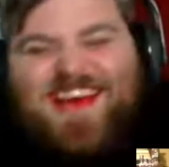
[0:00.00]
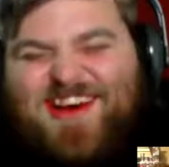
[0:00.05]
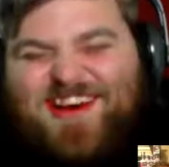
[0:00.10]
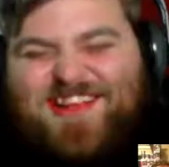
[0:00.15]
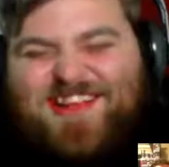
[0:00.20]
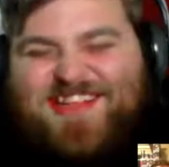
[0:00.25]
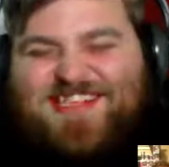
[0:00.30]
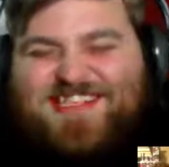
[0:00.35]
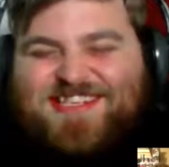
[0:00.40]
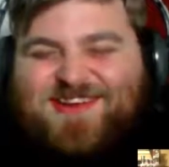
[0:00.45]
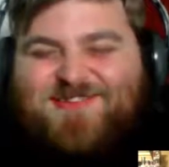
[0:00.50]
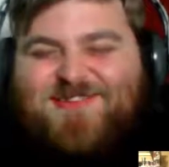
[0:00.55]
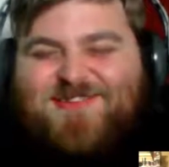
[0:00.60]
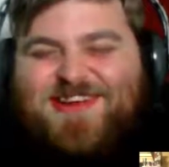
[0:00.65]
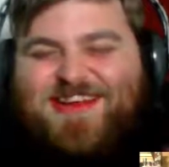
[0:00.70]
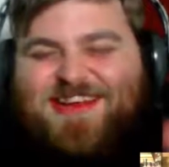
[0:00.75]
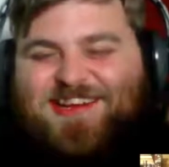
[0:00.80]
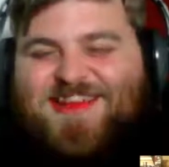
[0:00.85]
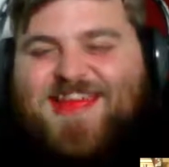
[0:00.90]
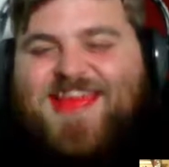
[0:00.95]

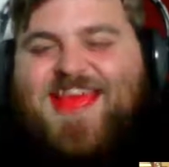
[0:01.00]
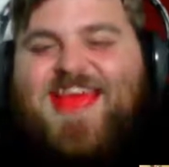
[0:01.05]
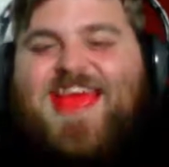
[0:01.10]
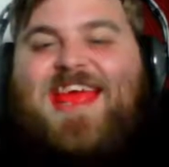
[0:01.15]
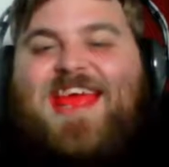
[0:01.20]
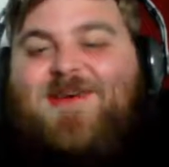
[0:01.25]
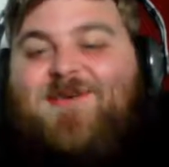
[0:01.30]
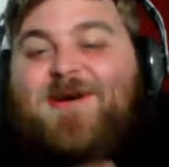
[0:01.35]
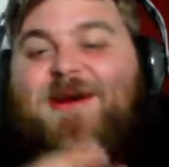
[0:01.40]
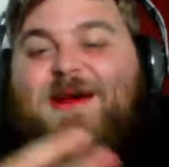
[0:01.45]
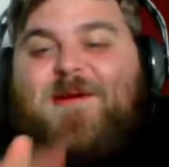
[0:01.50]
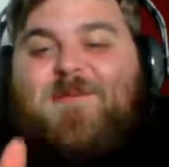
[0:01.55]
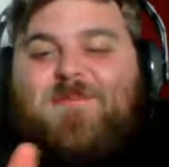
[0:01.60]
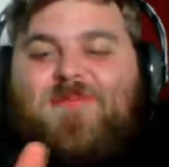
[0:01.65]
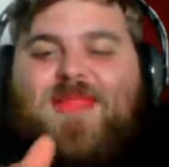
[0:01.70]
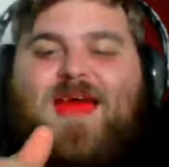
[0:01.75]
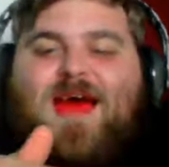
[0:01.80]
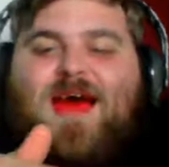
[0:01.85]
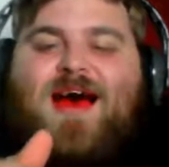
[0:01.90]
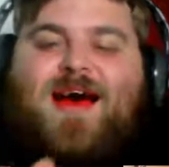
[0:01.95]
That's so weird.
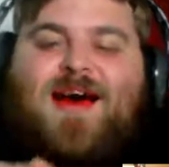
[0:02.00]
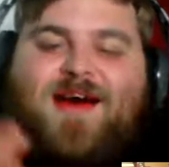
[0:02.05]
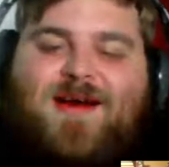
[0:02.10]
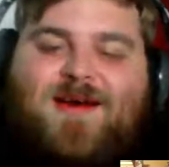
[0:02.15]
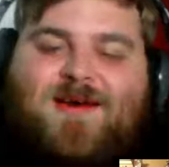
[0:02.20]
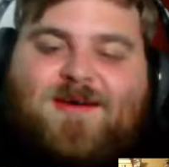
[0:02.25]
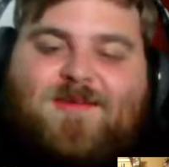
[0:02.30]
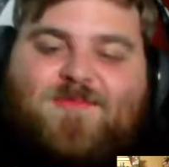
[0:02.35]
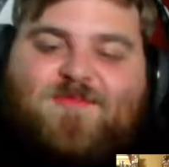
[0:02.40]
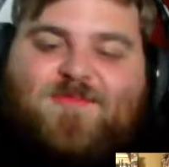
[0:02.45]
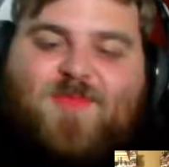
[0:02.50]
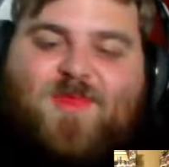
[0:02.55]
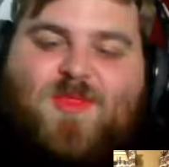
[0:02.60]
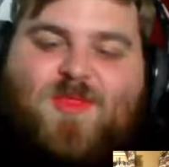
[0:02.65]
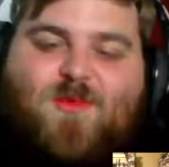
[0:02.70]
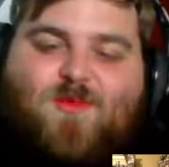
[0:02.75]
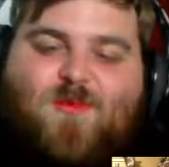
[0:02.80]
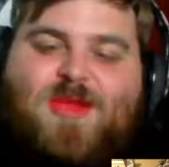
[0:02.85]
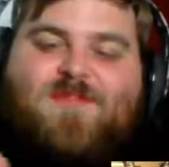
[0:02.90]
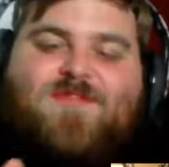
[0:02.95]
Anyway,
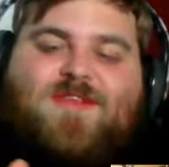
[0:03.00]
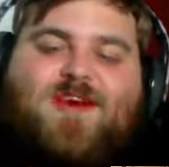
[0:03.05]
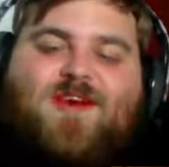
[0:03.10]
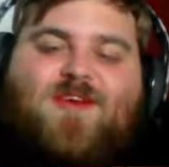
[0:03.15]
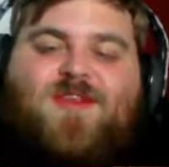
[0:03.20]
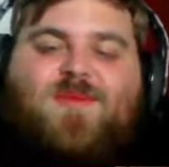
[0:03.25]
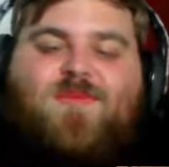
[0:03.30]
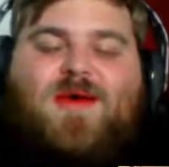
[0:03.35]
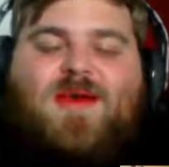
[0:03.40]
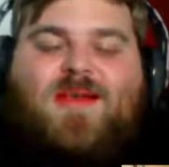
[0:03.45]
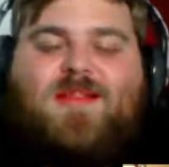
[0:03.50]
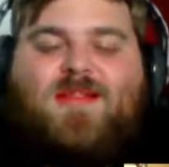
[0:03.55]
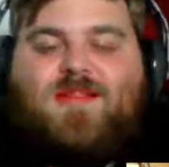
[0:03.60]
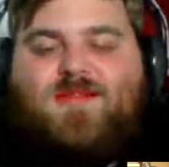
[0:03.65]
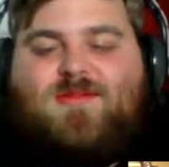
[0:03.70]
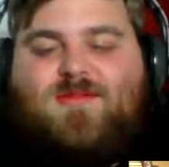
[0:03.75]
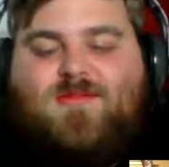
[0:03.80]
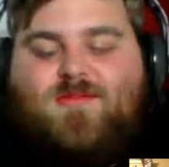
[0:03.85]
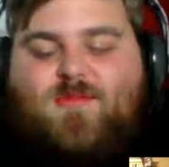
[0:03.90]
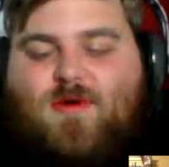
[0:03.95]
we've talked
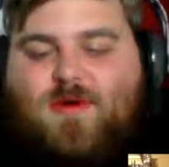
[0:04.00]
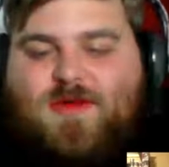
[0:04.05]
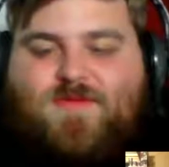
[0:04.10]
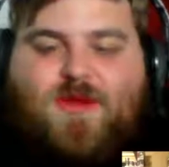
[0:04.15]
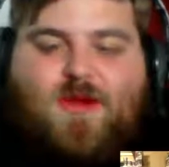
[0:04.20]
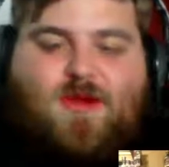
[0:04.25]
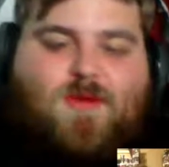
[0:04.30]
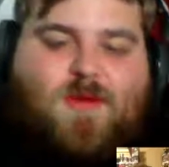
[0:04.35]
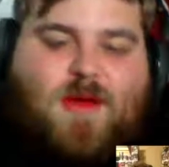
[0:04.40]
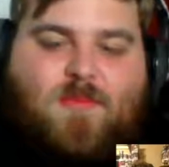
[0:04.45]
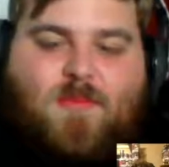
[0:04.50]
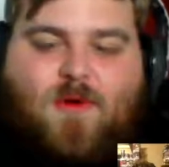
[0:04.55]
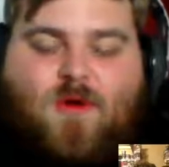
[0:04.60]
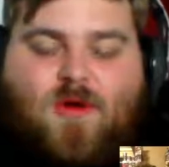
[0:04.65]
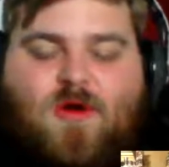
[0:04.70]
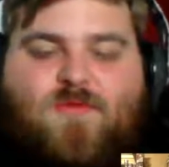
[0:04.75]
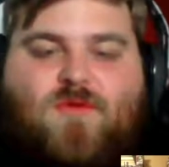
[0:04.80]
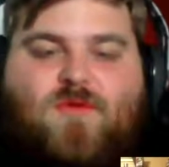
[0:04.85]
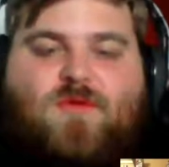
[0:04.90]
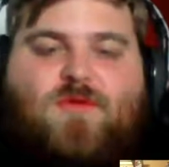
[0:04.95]
about
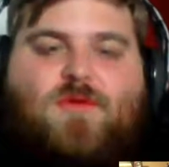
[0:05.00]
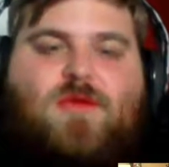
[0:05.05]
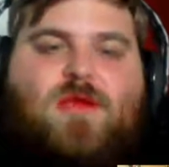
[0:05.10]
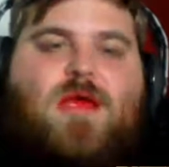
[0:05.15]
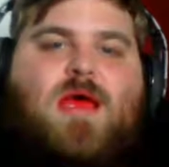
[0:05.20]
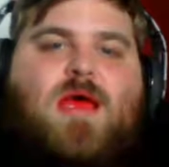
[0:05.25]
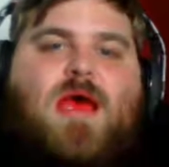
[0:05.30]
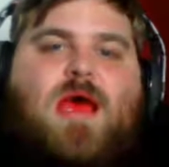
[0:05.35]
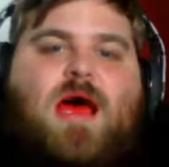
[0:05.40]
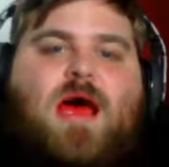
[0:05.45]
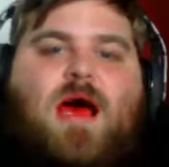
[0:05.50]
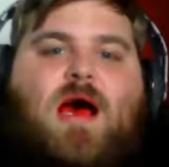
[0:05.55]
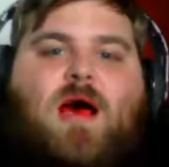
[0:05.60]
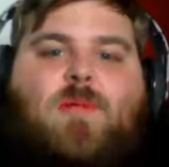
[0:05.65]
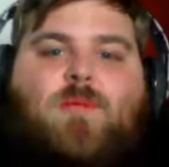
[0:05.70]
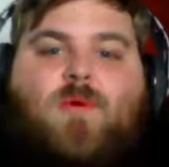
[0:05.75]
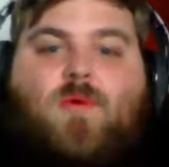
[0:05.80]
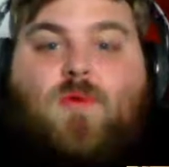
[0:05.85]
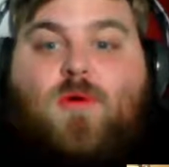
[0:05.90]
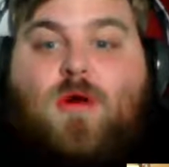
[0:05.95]
Marvel,
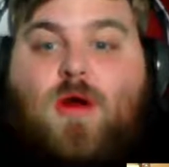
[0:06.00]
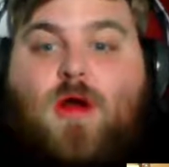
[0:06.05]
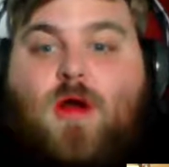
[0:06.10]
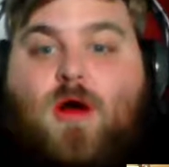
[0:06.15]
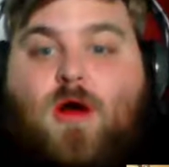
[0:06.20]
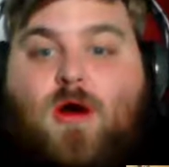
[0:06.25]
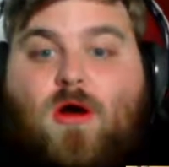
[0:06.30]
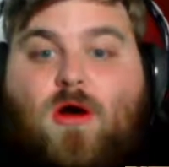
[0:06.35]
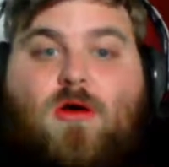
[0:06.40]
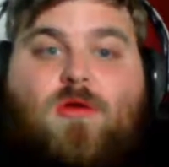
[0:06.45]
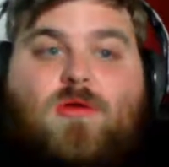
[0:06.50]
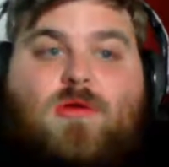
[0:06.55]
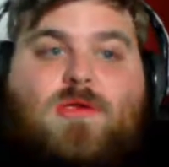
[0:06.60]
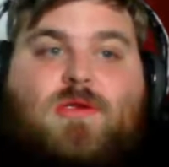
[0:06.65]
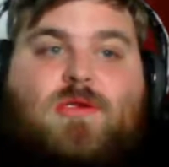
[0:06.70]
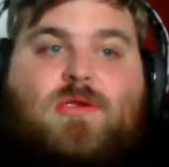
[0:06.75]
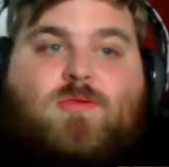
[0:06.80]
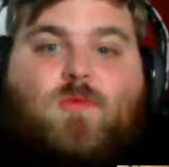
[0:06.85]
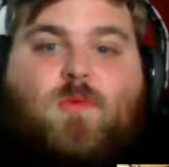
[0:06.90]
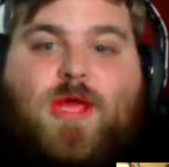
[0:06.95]
but
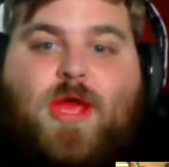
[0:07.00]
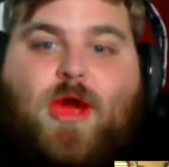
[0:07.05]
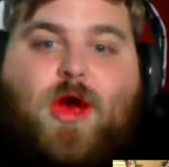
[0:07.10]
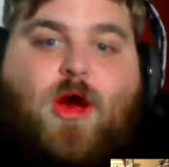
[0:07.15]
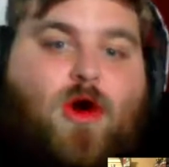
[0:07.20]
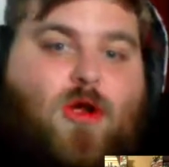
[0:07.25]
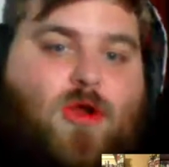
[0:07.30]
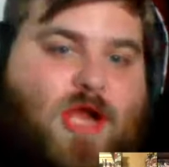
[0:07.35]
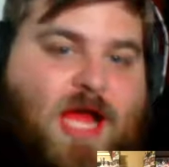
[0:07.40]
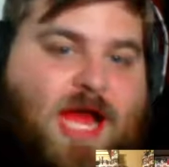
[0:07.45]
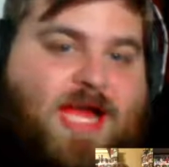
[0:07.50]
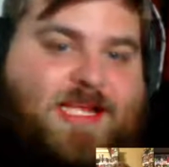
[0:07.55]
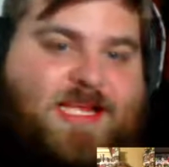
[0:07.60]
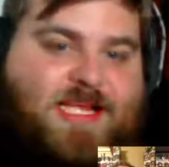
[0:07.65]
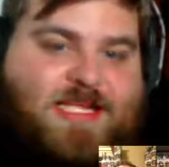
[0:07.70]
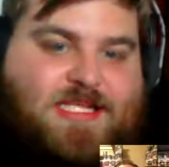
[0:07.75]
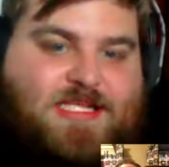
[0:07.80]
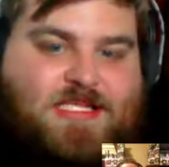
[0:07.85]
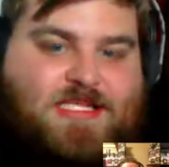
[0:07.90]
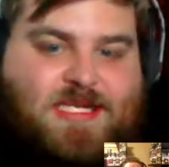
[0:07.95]
we
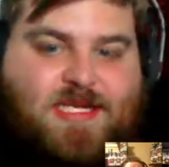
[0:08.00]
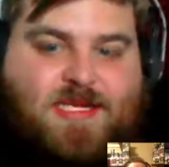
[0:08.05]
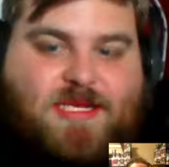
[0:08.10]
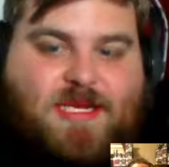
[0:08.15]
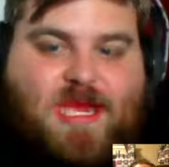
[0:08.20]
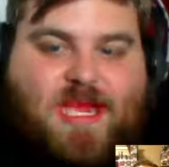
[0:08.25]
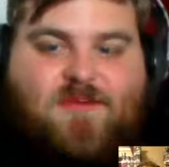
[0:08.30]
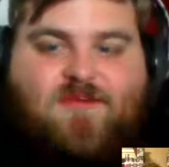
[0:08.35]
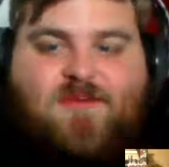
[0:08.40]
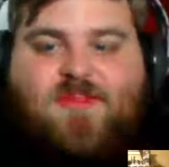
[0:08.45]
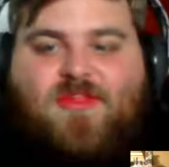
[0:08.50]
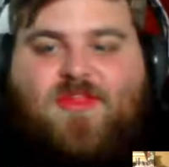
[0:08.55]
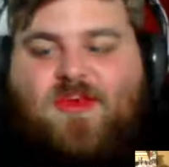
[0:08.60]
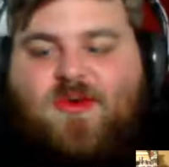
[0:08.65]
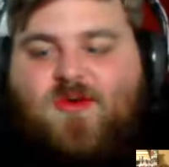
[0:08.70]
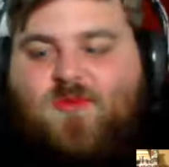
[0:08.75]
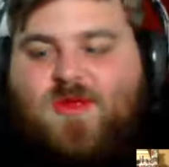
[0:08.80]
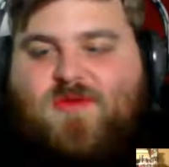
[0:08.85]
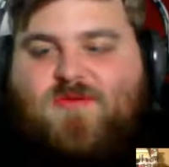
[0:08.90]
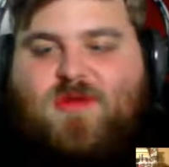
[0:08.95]
all like
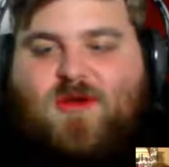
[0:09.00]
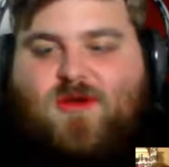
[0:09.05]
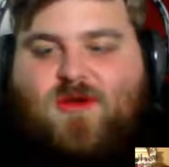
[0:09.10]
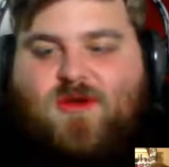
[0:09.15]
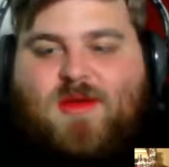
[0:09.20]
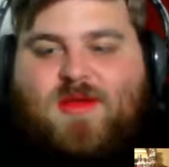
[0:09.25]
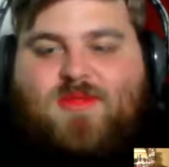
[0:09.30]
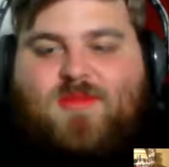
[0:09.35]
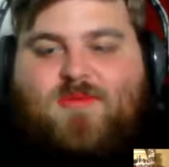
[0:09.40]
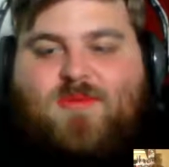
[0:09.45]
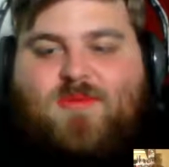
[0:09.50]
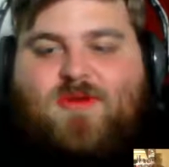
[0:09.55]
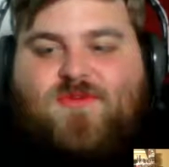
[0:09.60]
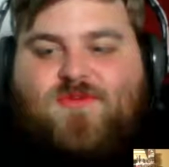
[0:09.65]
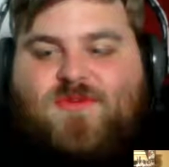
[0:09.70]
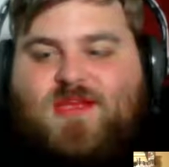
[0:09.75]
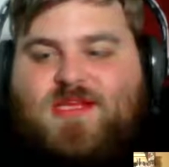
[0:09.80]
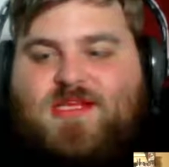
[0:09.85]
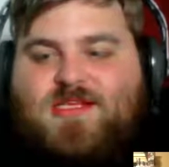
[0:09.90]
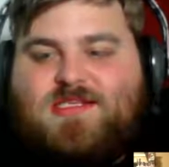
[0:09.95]
DC. Even though we've talked
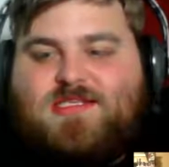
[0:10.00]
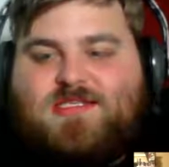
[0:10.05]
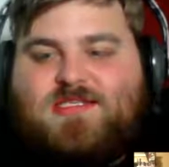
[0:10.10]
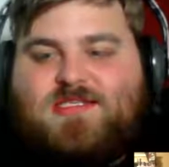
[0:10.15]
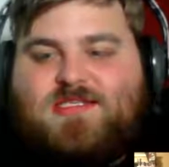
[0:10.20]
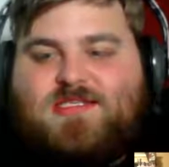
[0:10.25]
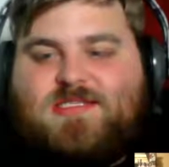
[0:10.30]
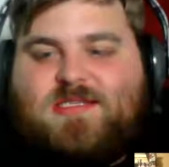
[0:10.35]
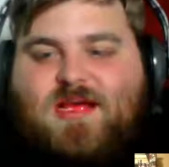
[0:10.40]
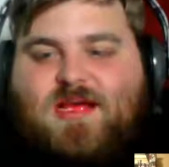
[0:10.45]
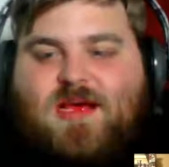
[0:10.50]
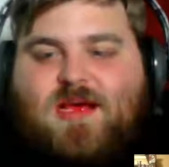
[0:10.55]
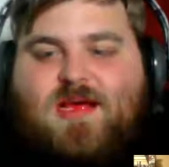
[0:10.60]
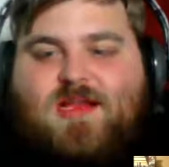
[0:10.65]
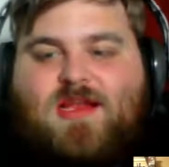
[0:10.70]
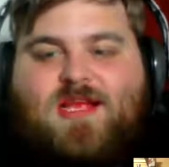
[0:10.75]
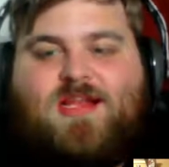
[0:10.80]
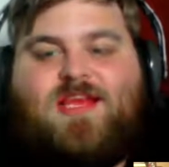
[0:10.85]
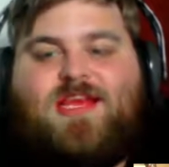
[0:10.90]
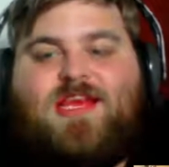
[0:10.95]
about the movies
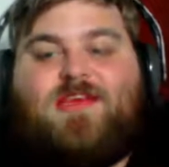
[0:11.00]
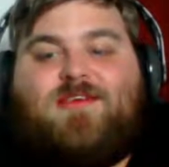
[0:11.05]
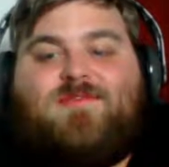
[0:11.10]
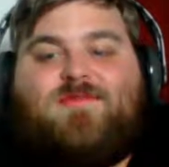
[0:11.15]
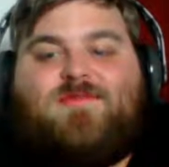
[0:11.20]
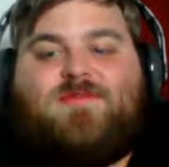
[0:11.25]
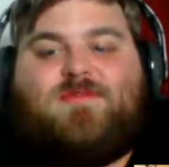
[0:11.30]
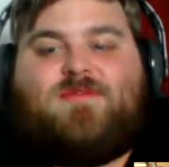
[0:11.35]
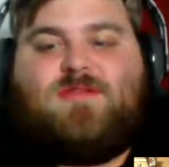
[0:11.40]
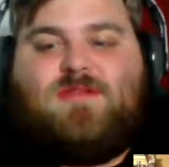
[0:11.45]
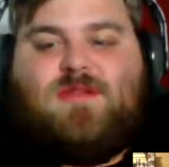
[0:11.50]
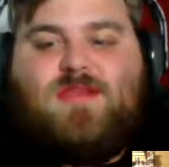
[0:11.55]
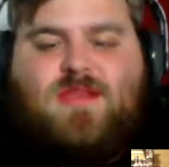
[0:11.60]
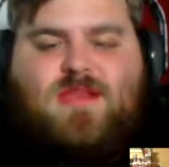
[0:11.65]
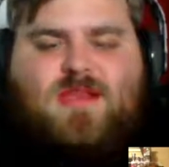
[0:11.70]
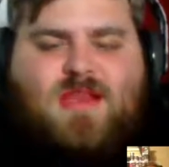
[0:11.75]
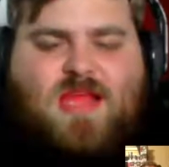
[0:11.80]
lately on